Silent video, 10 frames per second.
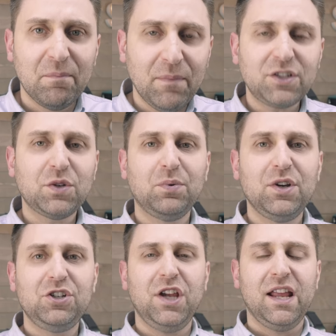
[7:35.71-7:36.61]
Much
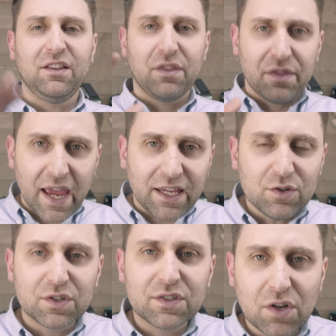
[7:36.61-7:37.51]
appreciated. Thank
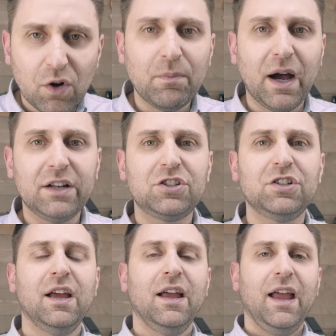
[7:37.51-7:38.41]
you so
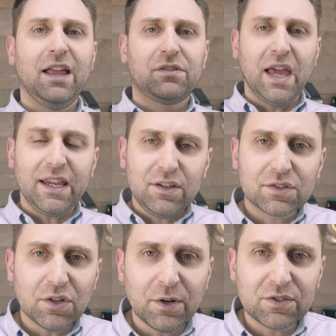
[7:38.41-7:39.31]
much. And thank you
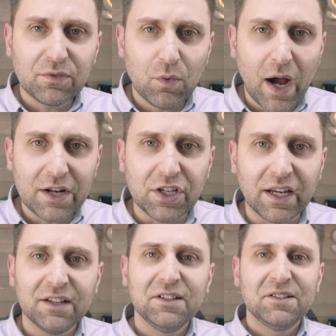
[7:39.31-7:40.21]
so much for
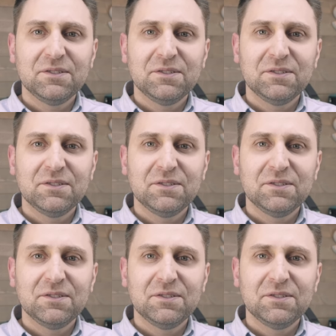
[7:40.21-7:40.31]
watching.